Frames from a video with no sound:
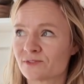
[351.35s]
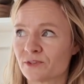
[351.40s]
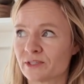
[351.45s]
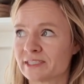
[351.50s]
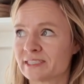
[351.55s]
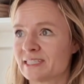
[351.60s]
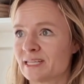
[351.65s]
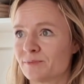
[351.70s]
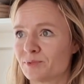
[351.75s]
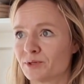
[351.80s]
For
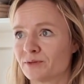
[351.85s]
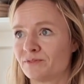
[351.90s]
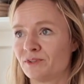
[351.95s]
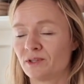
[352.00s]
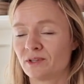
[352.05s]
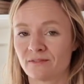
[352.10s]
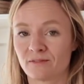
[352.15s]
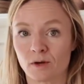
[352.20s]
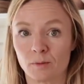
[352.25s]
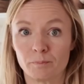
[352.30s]
example, if
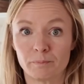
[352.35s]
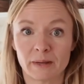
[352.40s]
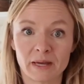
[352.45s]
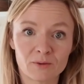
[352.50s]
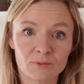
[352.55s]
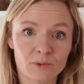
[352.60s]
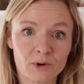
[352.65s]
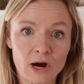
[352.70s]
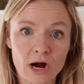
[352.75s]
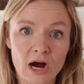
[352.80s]
you live on
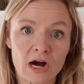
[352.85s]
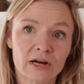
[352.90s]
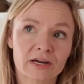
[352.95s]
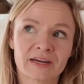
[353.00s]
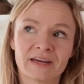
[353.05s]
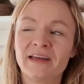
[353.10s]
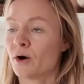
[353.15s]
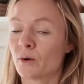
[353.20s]
bedrock